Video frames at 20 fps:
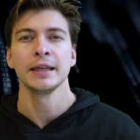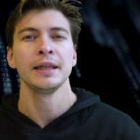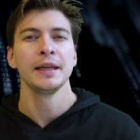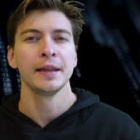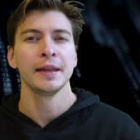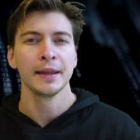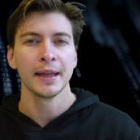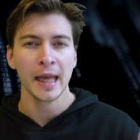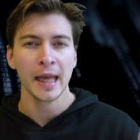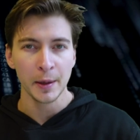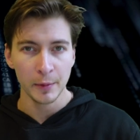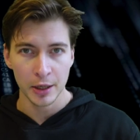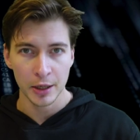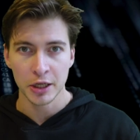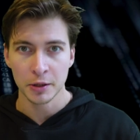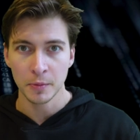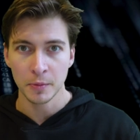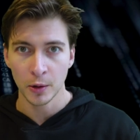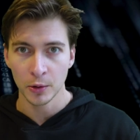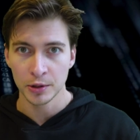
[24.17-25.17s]
language
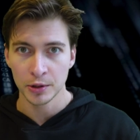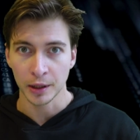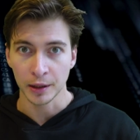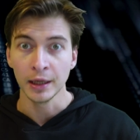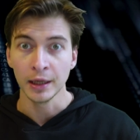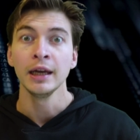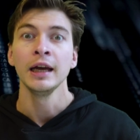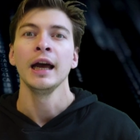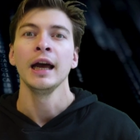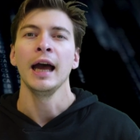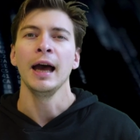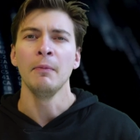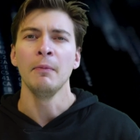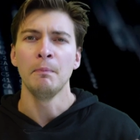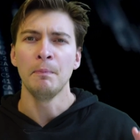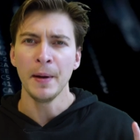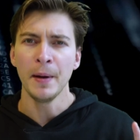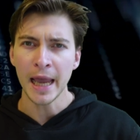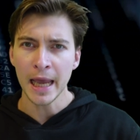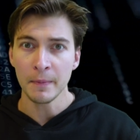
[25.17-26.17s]
model, a
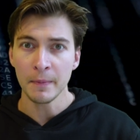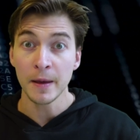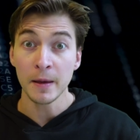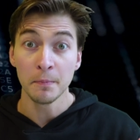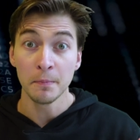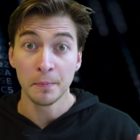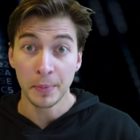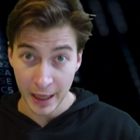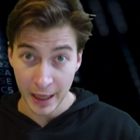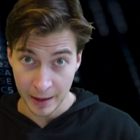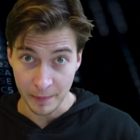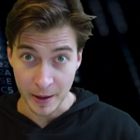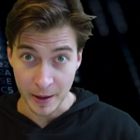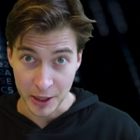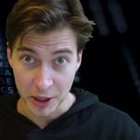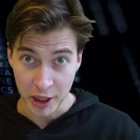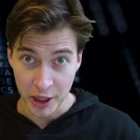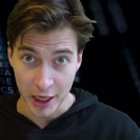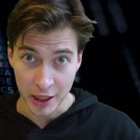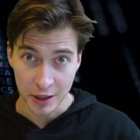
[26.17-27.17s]
baby
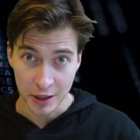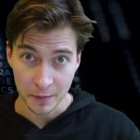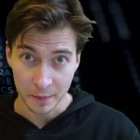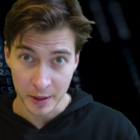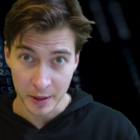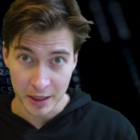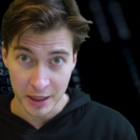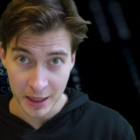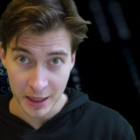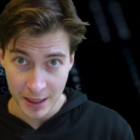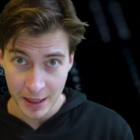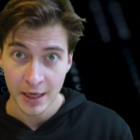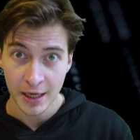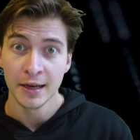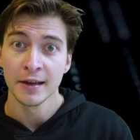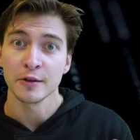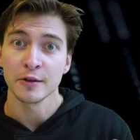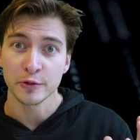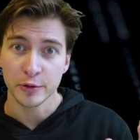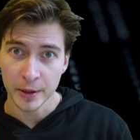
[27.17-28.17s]
ChatGPT
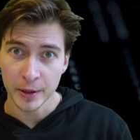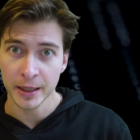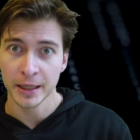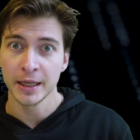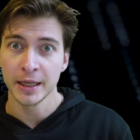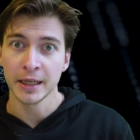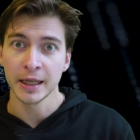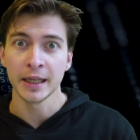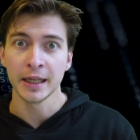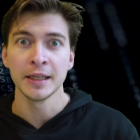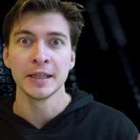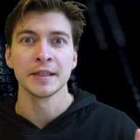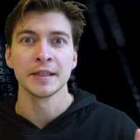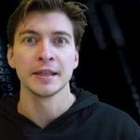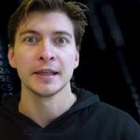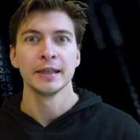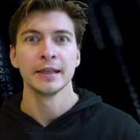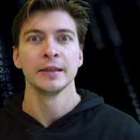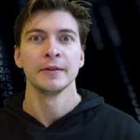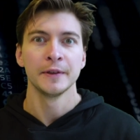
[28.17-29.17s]
running
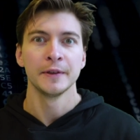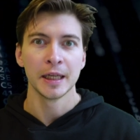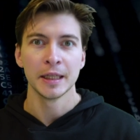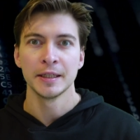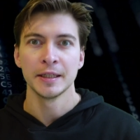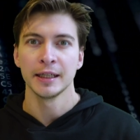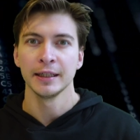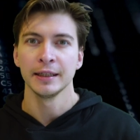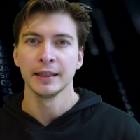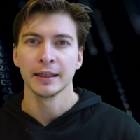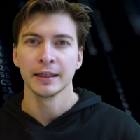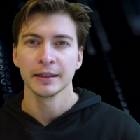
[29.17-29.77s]
inside of the Dalek.